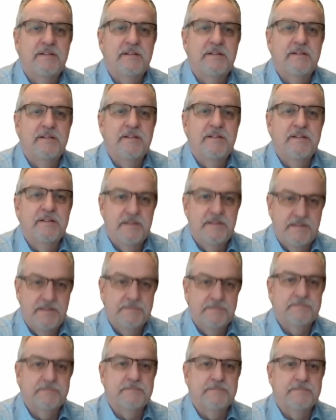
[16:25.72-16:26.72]

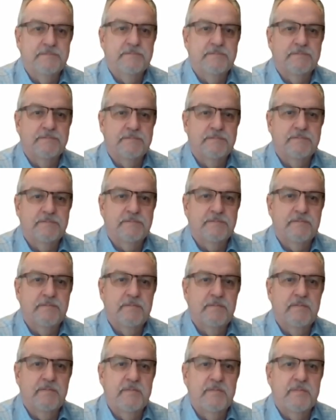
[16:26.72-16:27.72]

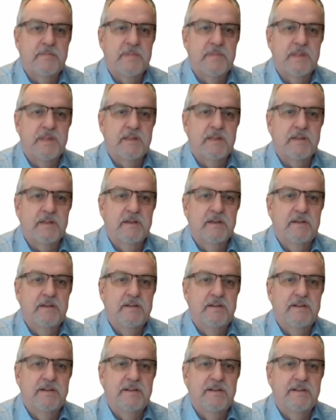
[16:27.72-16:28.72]

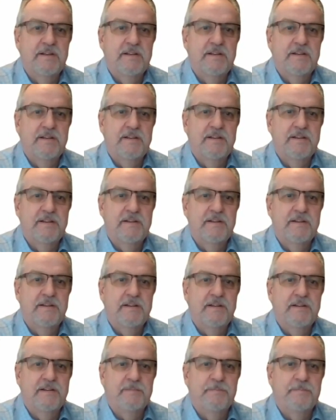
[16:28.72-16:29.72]

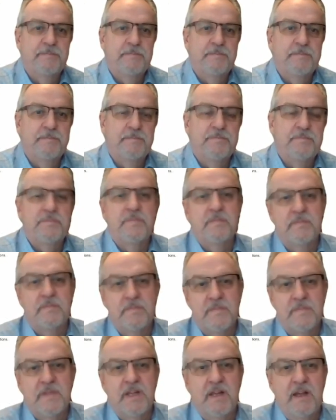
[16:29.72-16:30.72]

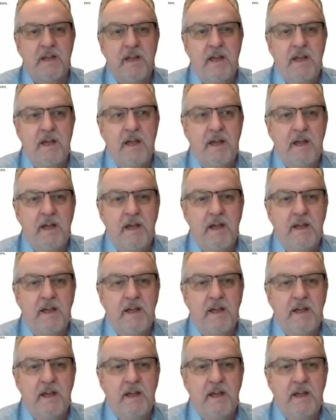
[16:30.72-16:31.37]
(not speaking)